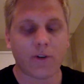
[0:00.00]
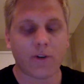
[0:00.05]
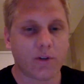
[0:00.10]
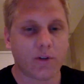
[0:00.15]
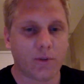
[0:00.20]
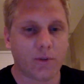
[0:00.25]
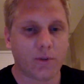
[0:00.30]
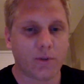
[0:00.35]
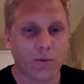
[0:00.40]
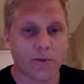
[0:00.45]

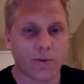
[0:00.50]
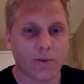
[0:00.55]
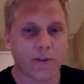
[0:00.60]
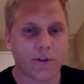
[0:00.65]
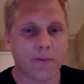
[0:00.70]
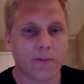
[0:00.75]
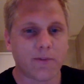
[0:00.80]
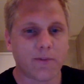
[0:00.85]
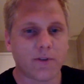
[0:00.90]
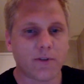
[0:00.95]
are tools,
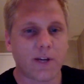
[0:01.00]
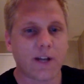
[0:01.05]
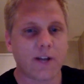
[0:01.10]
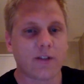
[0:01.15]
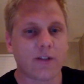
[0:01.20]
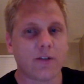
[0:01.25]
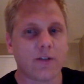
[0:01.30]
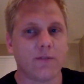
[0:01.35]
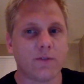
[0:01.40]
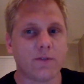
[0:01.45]
they're
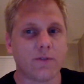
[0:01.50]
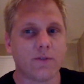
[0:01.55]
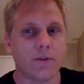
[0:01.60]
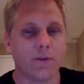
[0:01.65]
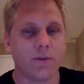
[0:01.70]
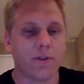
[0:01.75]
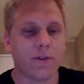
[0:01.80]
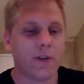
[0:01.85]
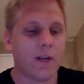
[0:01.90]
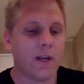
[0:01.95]
abstraction of
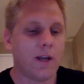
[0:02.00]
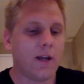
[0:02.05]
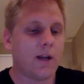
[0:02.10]
truth.